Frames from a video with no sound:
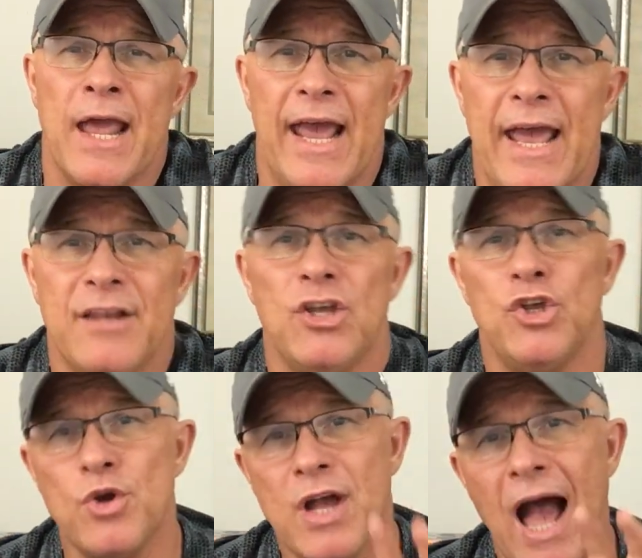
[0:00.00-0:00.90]
And
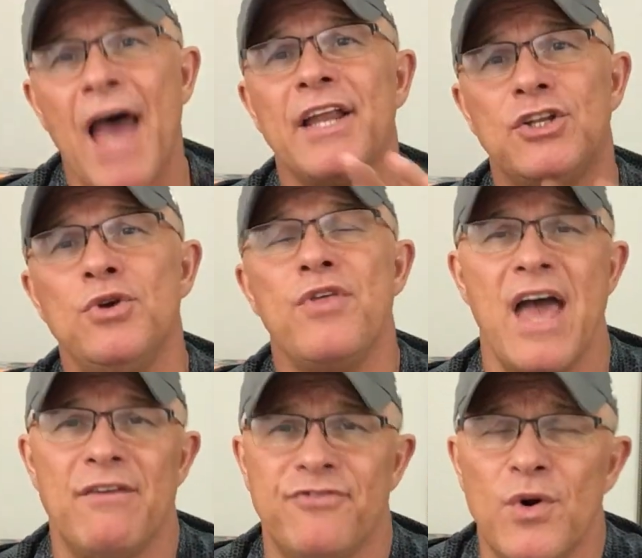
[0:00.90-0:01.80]
you got to do
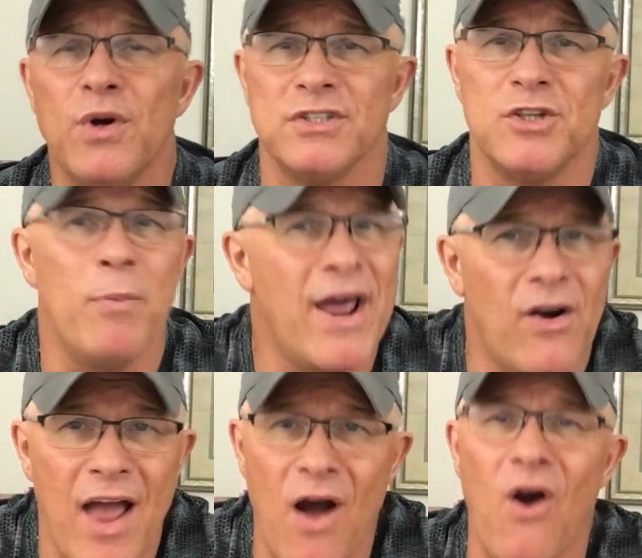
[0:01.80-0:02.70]
that first, no matter
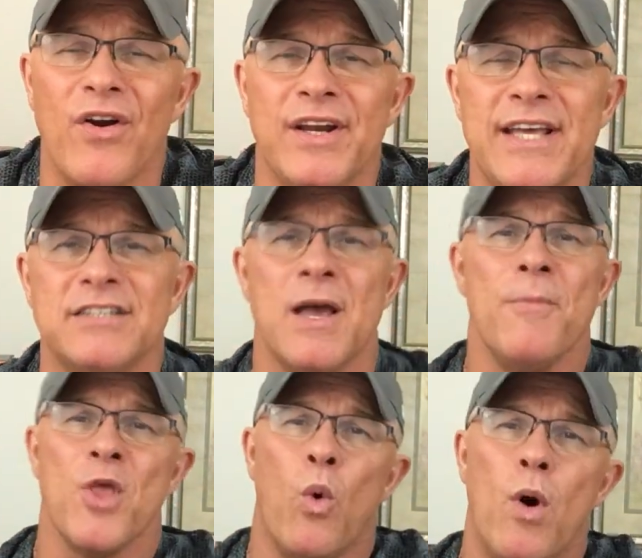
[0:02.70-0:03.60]
how hard it is.
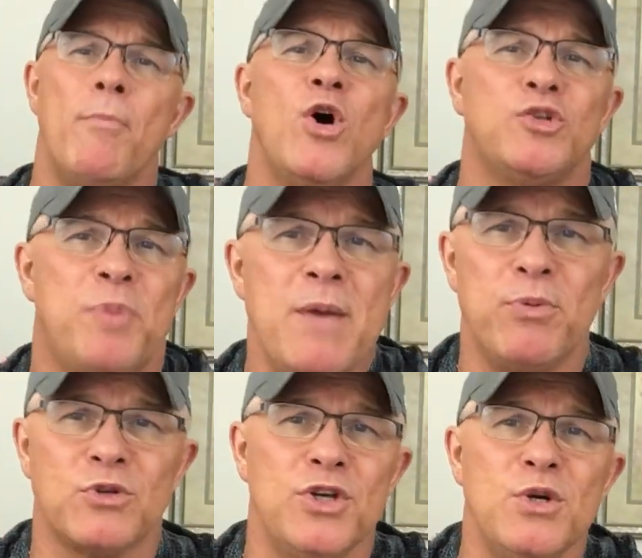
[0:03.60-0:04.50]
What most
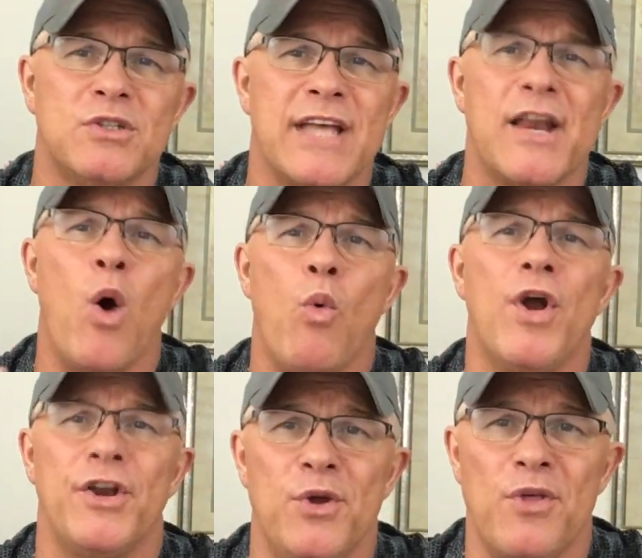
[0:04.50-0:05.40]
people do is they don't
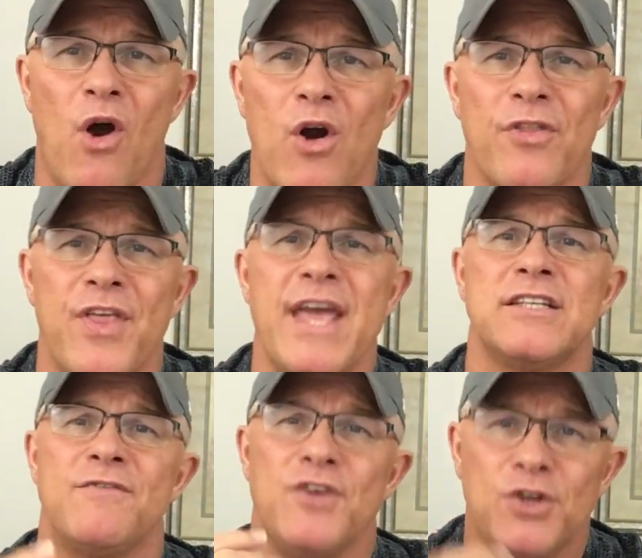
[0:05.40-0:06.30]
want to do the hard
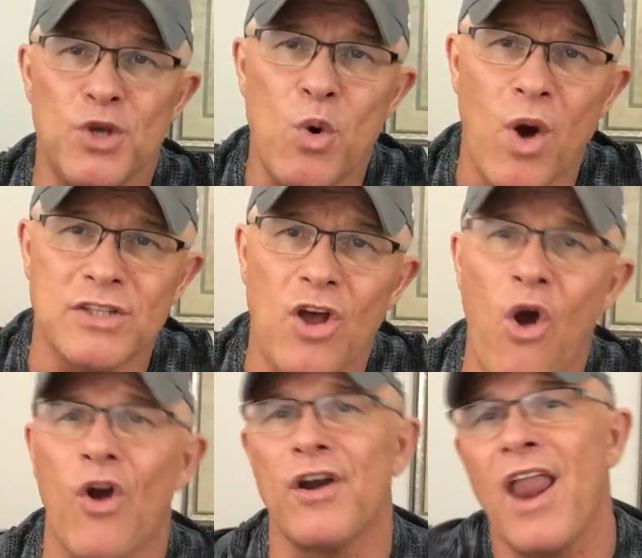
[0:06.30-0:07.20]
things. If you do what's
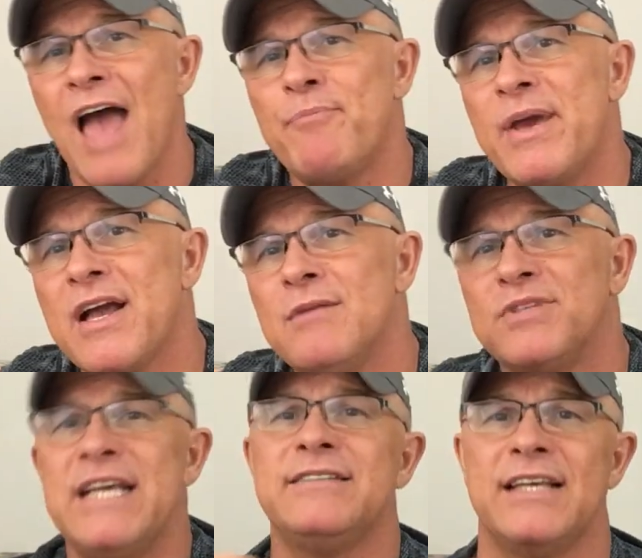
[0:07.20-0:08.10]
hard, life
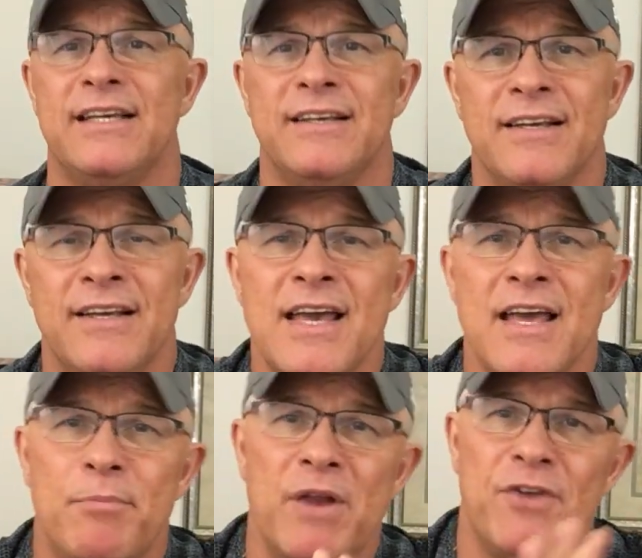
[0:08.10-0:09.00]
becomes easy.
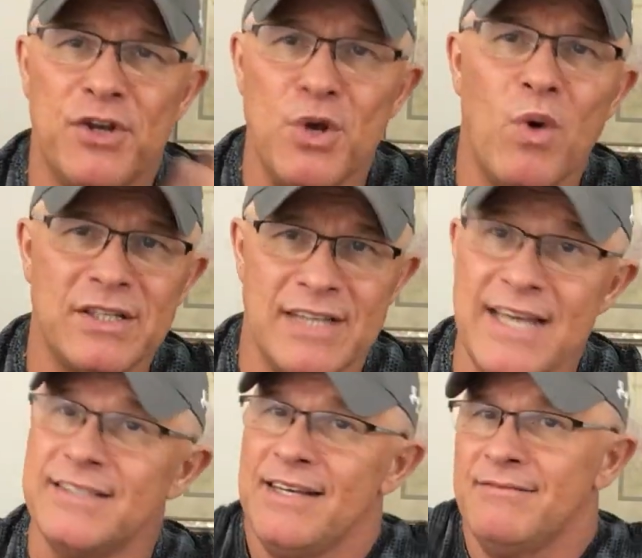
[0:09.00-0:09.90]
But if you do what's
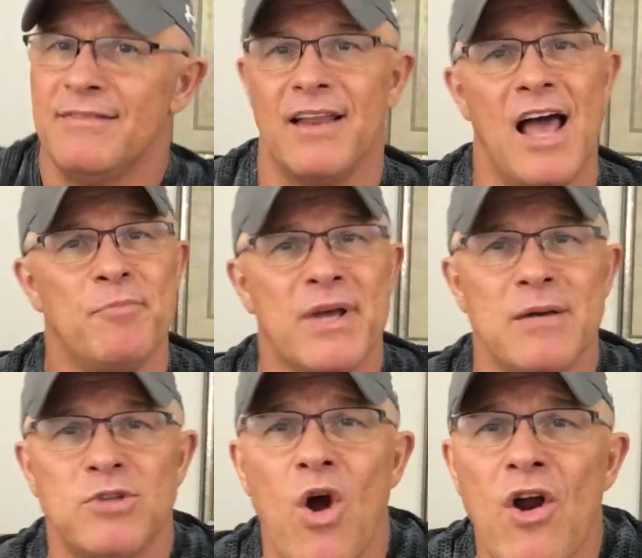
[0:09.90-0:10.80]
easy, life
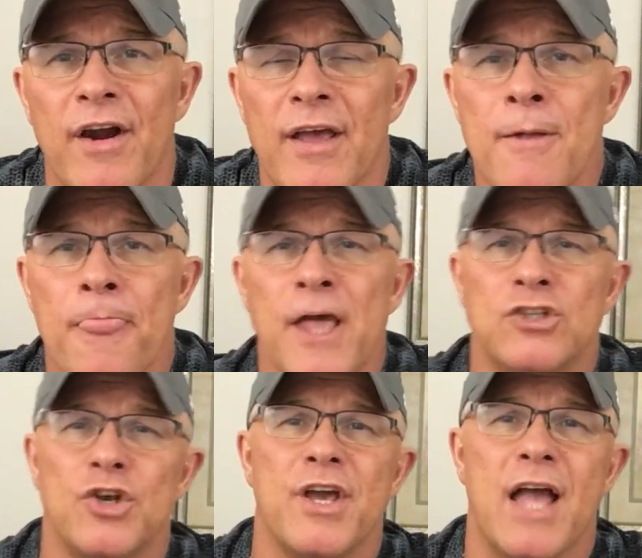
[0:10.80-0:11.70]
becomes hard.
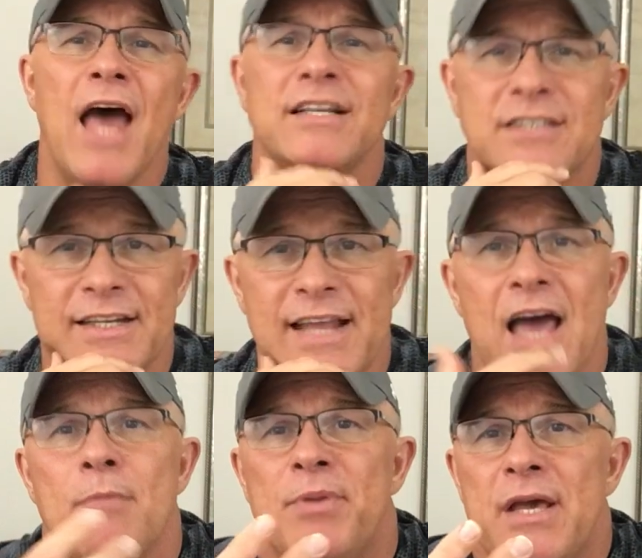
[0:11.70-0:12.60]
So you got to sit
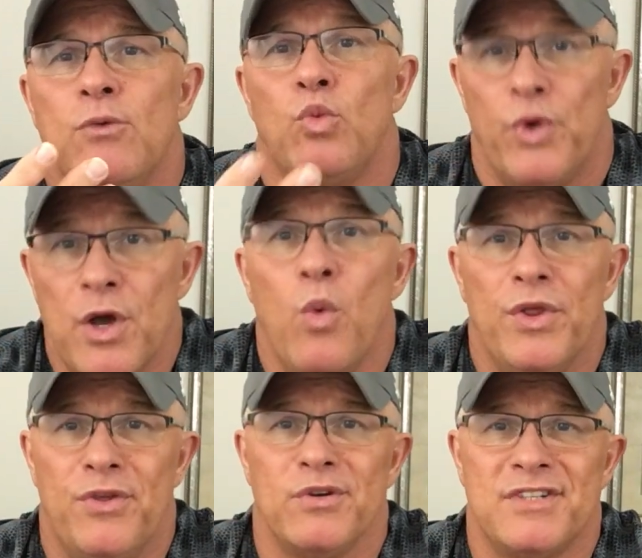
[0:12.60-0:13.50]
down and be real
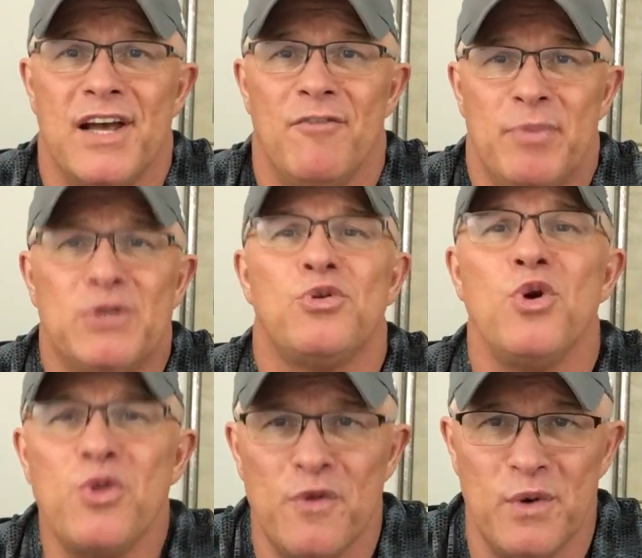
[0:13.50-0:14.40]
with yourself. Be
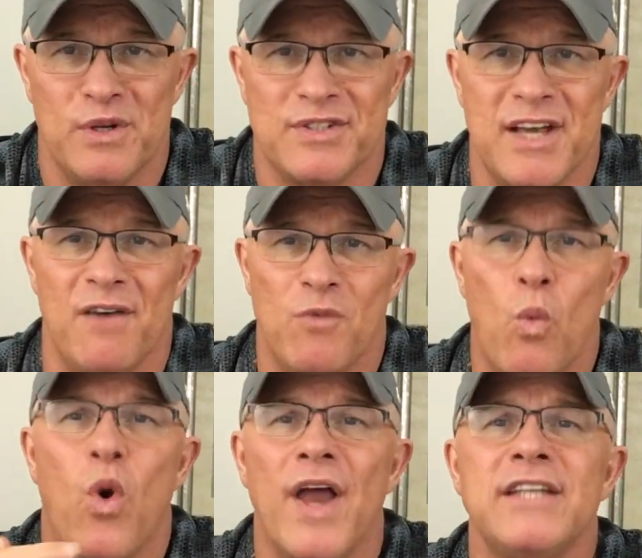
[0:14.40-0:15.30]
truthful with yourself.
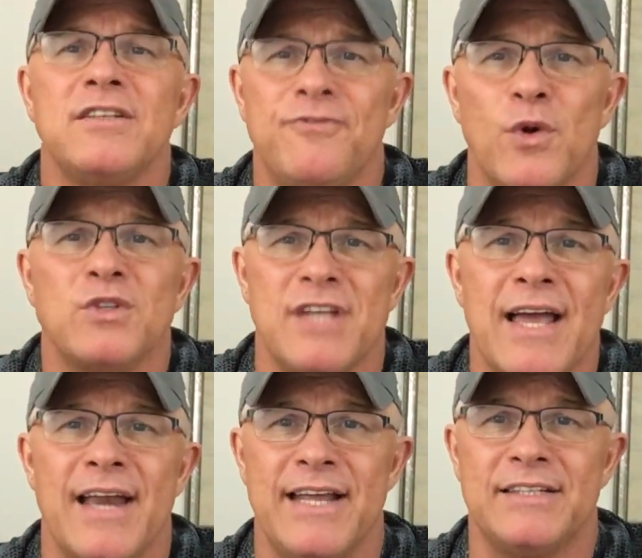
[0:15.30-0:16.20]
What is the first thing
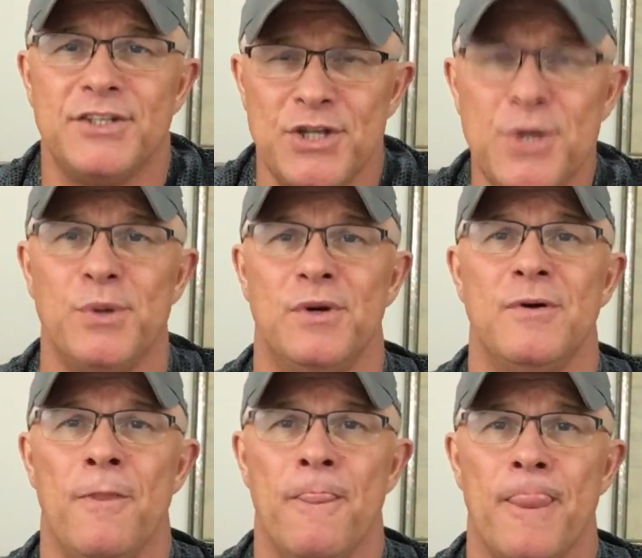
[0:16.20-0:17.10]
I need to do?
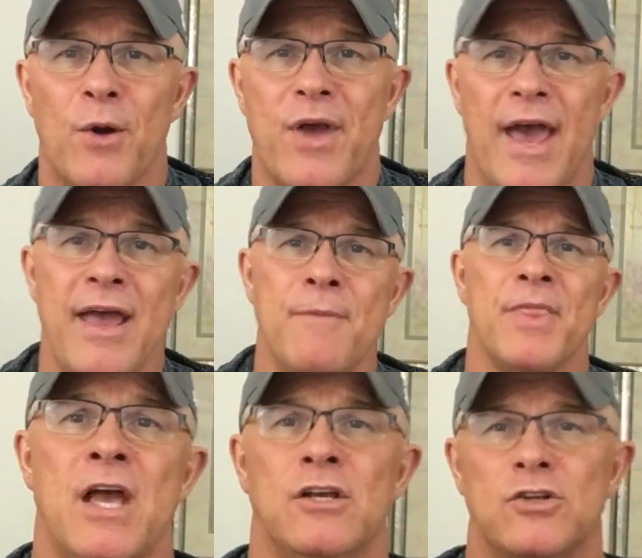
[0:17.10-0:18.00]
Okay?
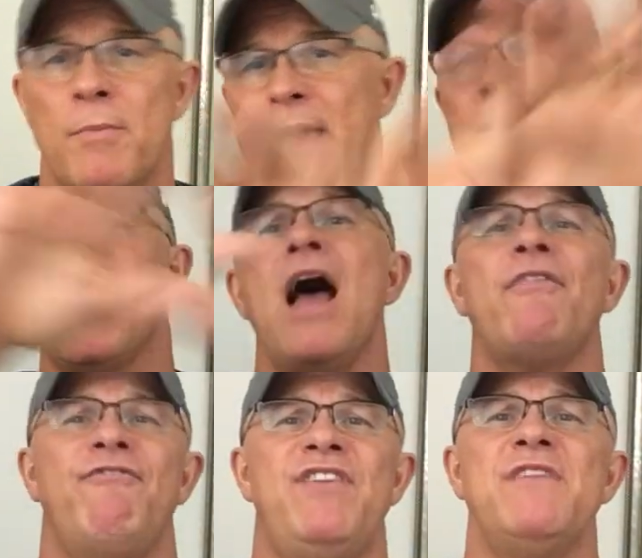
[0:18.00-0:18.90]
So maybe you
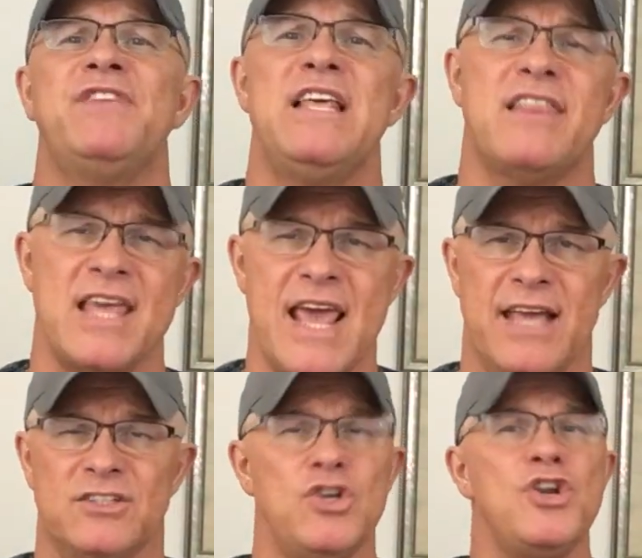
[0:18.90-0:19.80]
got 50
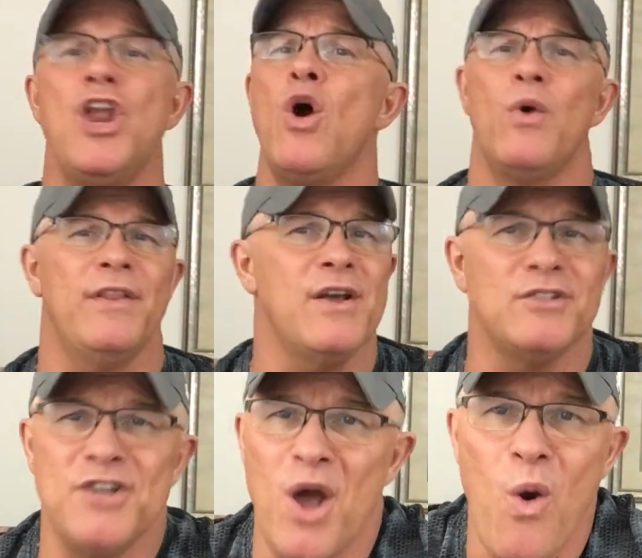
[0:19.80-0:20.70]
things. And you know,
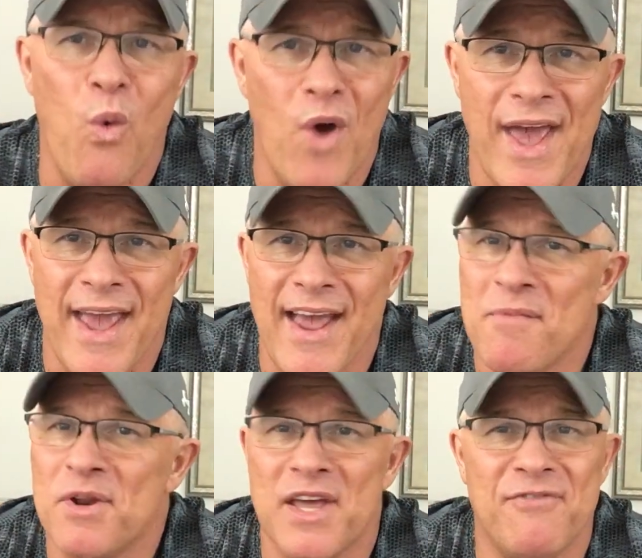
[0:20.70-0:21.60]
there's no way I'm
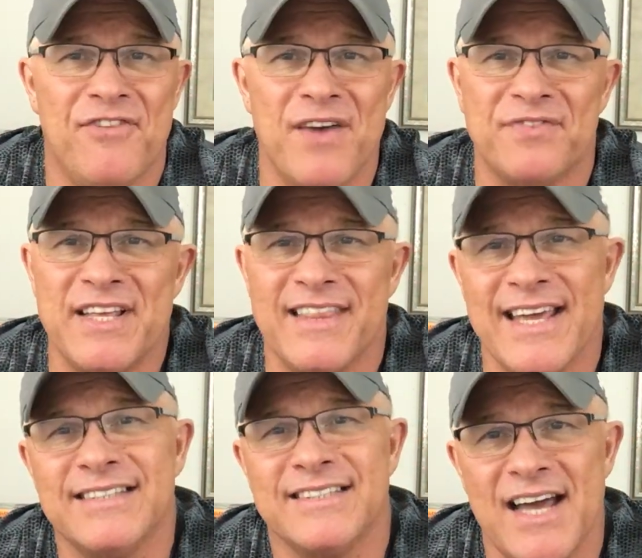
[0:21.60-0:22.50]
going to get 50
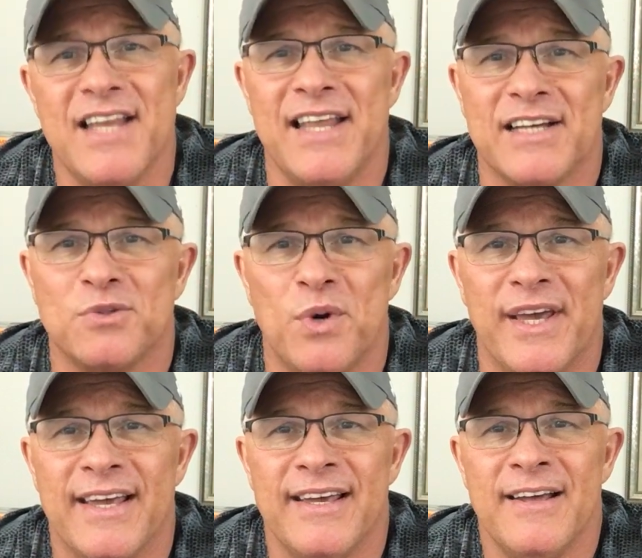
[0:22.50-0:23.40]
things done next
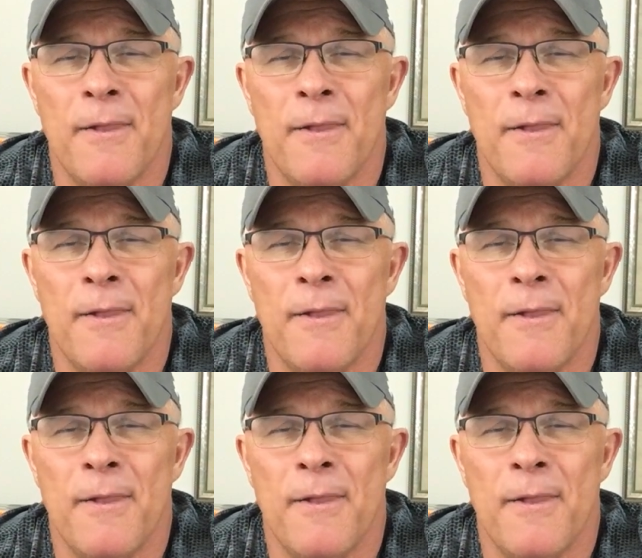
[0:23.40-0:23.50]
week.